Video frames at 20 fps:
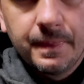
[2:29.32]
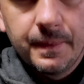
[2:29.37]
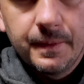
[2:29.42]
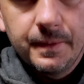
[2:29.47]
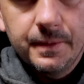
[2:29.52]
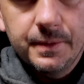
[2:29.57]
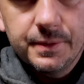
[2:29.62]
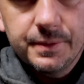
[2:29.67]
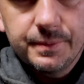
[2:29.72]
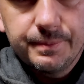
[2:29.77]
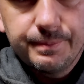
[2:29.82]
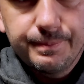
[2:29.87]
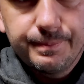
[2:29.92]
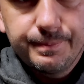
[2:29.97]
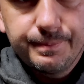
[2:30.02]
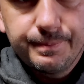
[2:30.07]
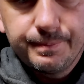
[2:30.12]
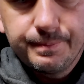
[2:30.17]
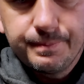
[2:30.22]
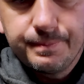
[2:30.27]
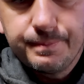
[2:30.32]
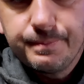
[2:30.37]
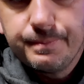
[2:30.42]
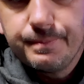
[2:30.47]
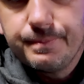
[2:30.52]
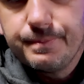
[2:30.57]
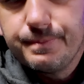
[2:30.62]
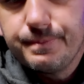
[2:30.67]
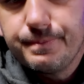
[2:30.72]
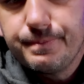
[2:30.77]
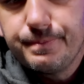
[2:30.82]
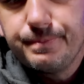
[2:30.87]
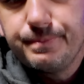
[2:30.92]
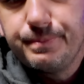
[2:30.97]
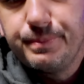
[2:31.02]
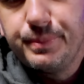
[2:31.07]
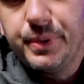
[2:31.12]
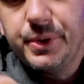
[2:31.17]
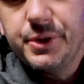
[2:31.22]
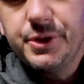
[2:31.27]
you just
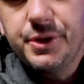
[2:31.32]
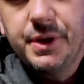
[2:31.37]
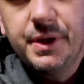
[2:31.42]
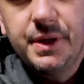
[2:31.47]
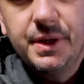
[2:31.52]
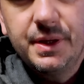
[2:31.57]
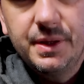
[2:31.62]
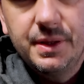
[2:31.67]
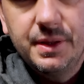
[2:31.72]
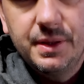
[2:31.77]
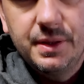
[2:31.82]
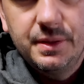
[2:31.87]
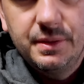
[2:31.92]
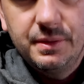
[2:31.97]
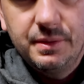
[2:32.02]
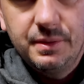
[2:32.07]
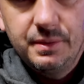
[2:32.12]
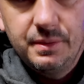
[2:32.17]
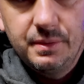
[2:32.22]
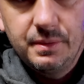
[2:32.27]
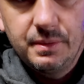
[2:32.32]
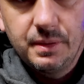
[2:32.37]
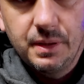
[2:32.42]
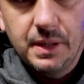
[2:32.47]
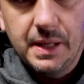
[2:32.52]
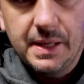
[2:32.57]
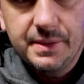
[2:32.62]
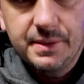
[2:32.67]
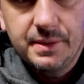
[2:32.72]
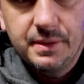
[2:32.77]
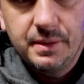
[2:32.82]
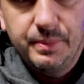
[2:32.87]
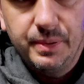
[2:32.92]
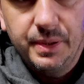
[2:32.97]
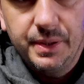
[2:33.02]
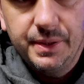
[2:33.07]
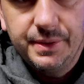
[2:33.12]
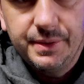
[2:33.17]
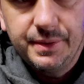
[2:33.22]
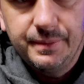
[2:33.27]
push it in and it locks into
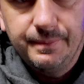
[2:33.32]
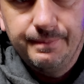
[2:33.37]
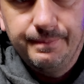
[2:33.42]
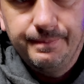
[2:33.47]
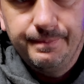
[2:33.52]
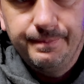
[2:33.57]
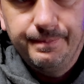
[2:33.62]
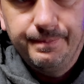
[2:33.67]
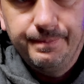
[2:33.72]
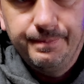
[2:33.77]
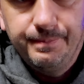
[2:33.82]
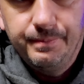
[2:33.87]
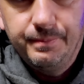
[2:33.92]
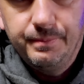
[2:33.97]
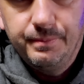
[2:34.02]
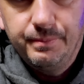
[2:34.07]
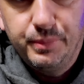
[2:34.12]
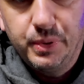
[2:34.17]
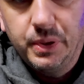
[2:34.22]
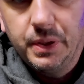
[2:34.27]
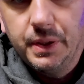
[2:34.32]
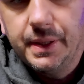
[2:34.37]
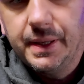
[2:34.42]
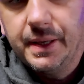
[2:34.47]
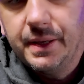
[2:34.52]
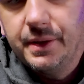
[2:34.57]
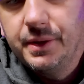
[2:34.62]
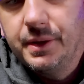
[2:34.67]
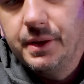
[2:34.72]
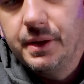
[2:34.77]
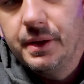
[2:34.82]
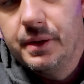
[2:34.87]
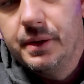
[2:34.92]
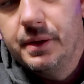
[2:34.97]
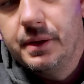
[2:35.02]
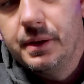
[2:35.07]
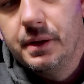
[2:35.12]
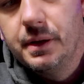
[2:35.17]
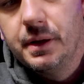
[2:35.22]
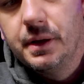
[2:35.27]
place and pull it out.
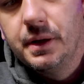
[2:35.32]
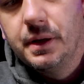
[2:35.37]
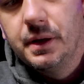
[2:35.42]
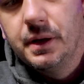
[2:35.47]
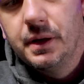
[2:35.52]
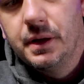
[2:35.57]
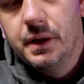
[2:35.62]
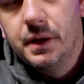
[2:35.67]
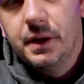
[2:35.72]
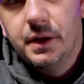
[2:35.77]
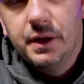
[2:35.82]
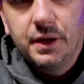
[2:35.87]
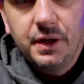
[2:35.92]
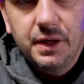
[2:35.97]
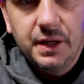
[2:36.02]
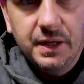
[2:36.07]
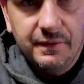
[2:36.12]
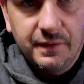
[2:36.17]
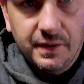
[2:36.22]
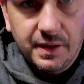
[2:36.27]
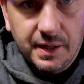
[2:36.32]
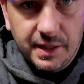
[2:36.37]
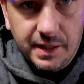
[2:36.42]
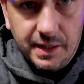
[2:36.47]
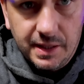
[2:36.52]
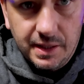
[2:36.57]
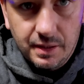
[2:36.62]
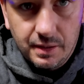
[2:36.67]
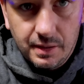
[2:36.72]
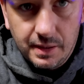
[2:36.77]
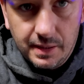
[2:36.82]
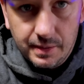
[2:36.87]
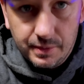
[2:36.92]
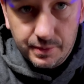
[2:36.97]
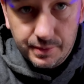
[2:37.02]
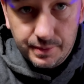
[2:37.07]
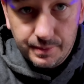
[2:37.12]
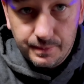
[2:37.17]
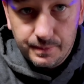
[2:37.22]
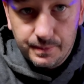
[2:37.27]
You can even kind of hear
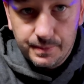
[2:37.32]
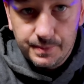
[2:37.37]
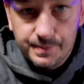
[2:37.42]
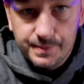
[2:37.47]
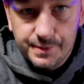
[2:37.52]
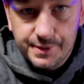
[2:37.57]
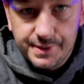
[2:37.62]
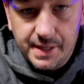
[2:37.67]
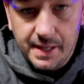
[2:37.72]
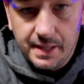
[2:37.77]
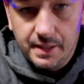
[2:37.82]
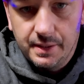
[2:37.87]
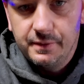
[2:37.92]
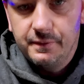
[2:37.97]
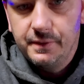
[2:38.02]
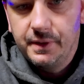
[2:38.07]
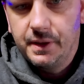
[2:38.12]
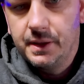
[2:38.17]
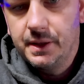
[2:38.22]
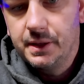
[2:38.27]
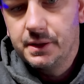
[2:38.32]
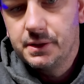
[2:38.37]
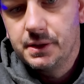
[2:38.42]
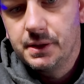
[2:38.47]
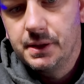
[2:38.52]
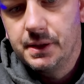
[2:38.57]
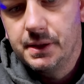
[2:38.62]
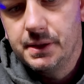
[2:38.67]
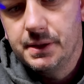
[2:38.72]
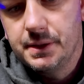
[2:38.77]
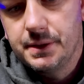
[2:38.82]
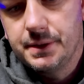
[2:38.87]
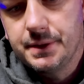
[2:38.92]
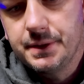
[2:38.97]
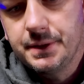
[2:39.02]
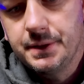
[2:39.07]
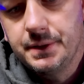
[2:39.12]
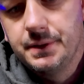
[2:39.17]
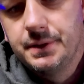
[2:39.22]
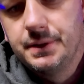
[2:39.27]
how solid of a connection that is, so